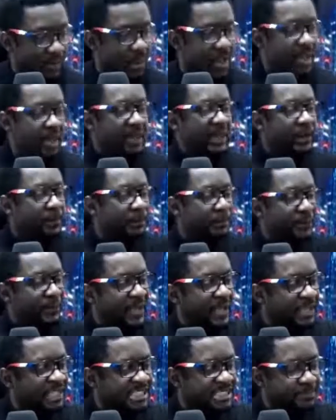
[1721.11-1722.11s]
He
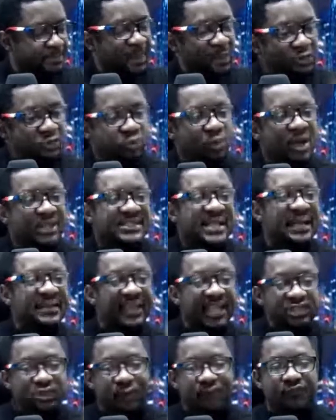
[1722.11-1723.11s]
spills water at the age
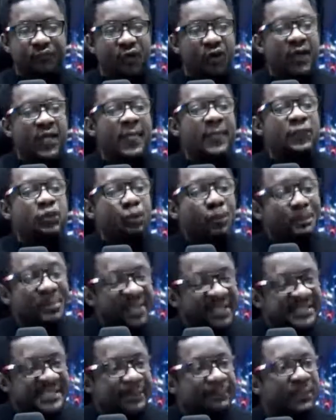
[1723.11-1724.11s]
of 4, you beat him.